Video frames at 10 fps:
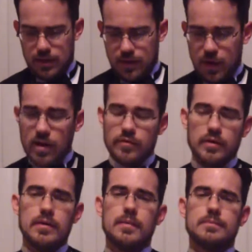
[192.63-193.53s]

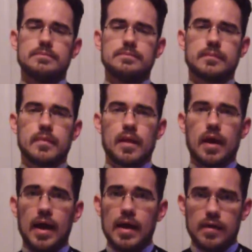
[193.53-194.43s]
However,
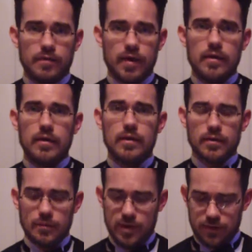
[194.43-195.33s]
I have found out
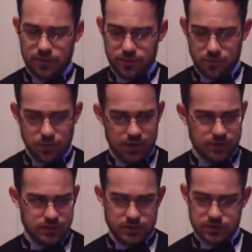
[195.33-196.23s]
a method to correct
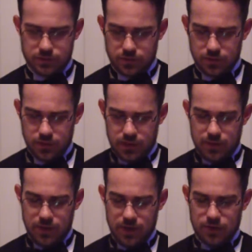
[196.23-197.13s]
this issue
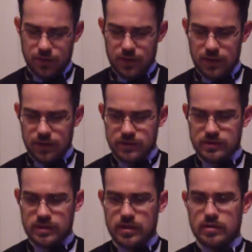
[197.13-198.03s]
by creating a
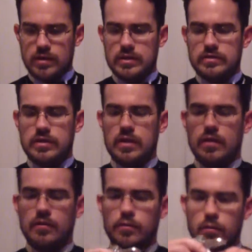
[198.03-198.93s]
standardized set
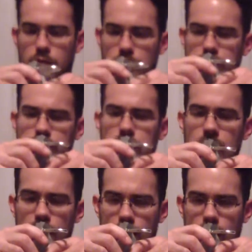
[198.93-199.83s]
of rulers,
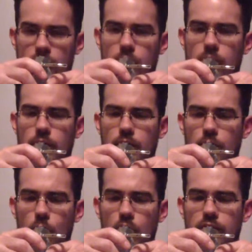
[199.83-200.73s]

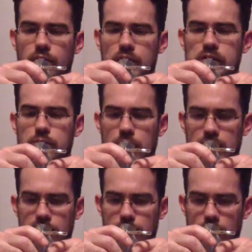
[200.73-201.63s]
one for each
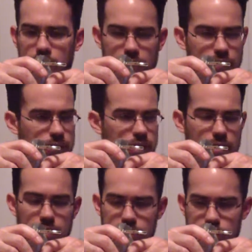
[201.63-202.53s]
brand of bottle that you
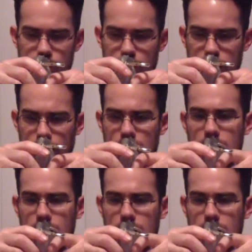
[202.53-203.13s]
carry in your bar.